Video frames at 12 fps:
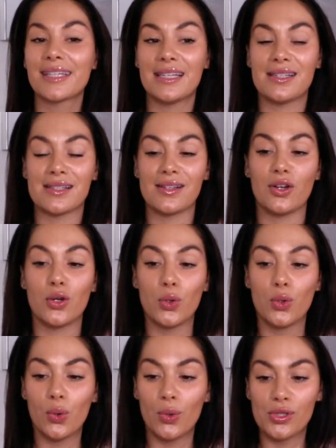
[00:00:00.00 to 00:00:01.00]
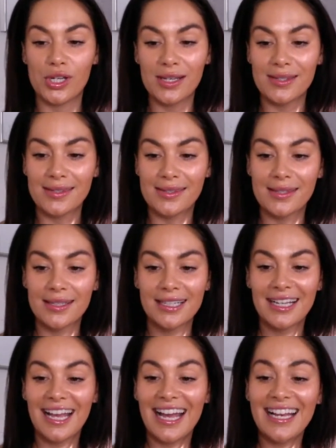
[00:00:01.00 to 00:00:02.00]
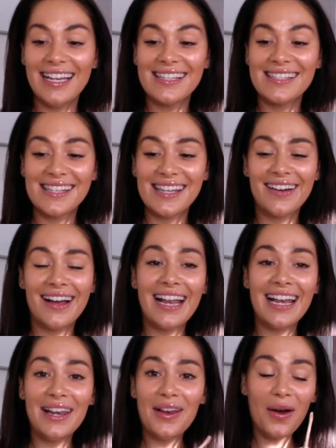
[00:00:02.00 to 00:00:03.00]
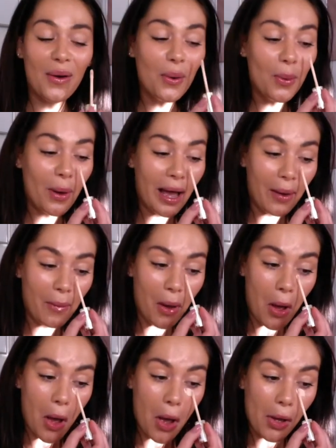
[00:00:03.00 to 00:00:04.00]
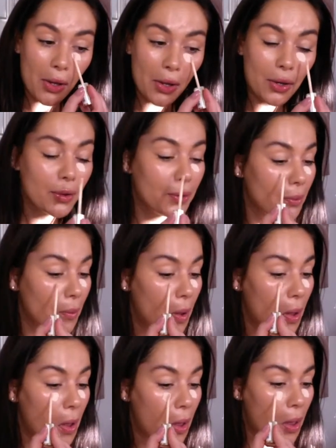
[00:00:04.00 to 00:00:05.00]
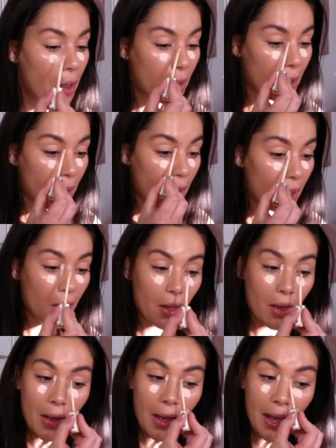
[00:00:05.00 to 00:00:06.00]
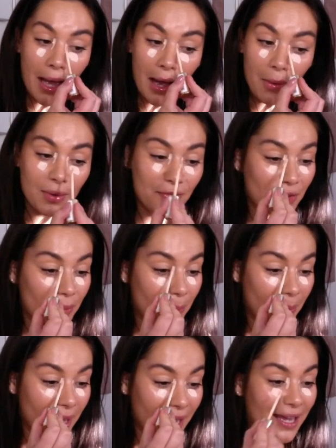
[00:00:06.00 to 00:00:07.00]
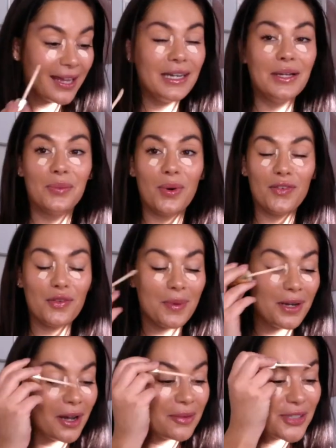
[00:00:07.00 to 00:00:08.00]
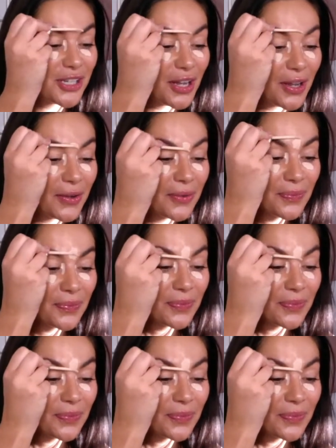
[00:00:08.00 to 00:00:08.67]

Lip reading: It does look gorgeous. Alicia, hello, how are you? How have you been? What have you been up to?